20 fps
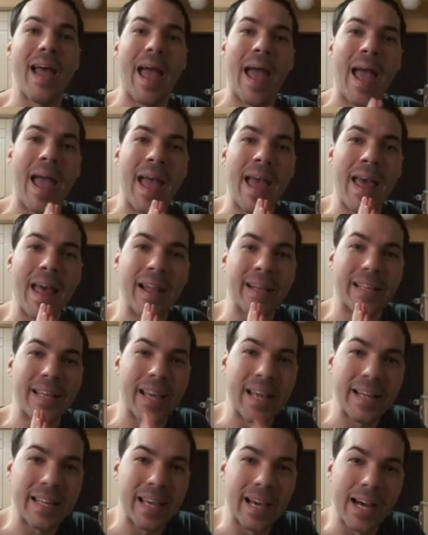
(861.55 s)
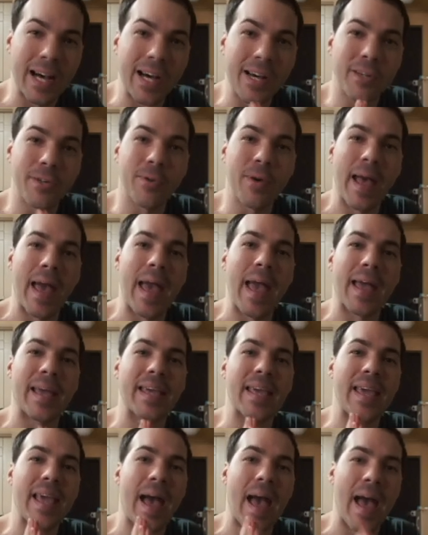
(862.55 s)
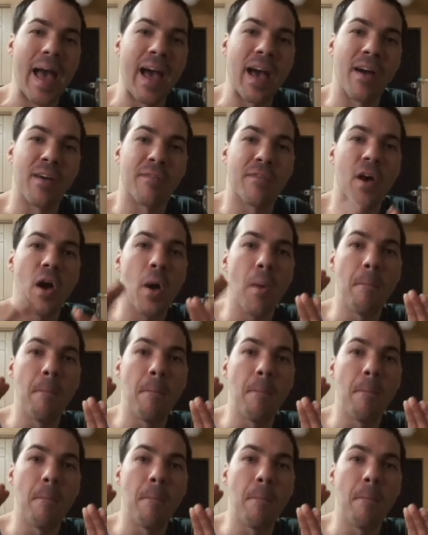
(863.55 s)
And Kenkaku Heki have